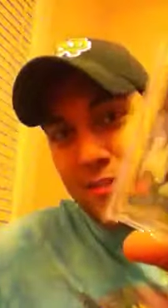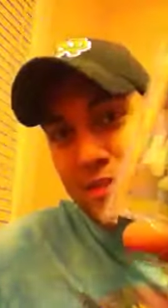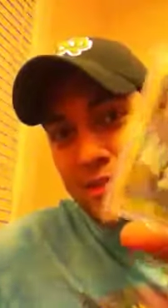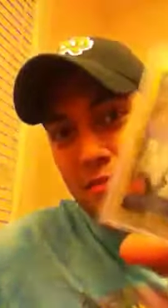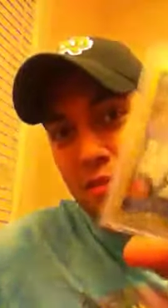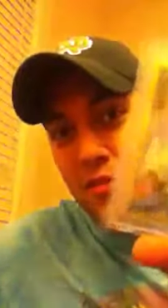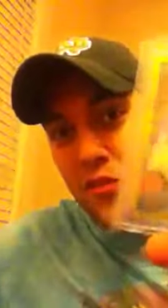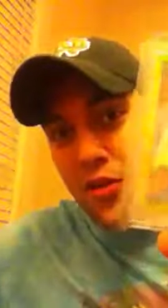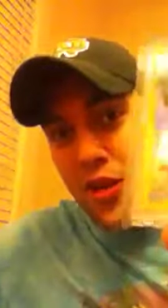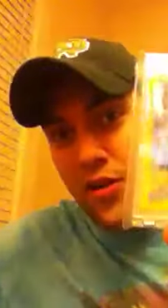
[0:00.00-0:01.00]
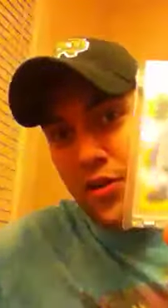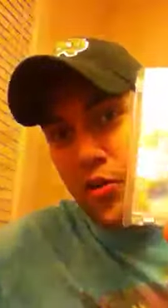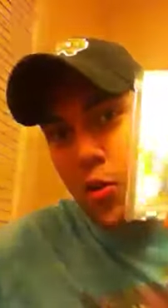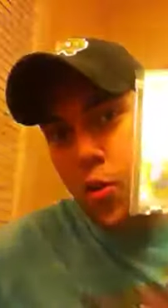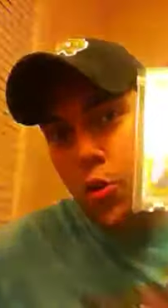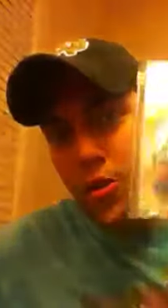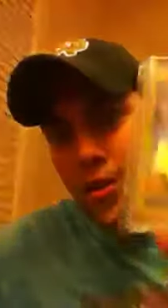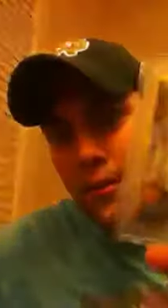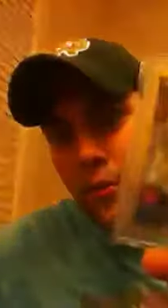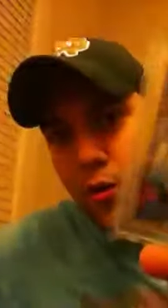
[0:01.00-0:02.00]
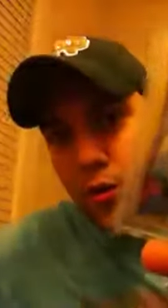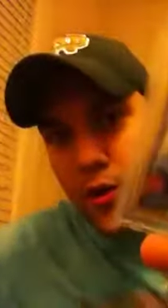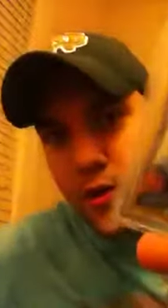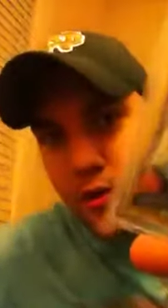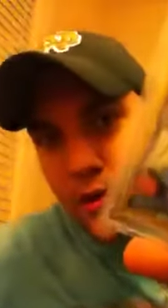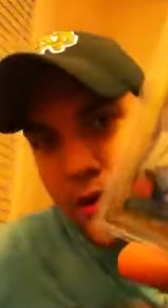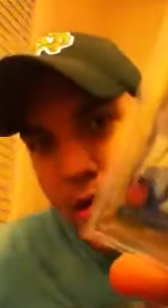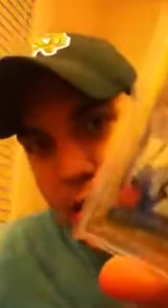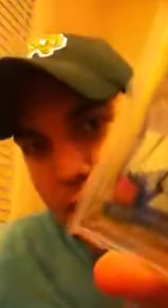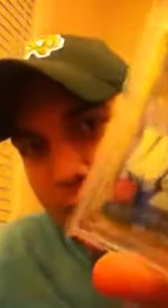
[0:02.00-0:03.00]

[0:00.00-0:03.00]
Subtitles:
but this is a beautiful card. Gold border out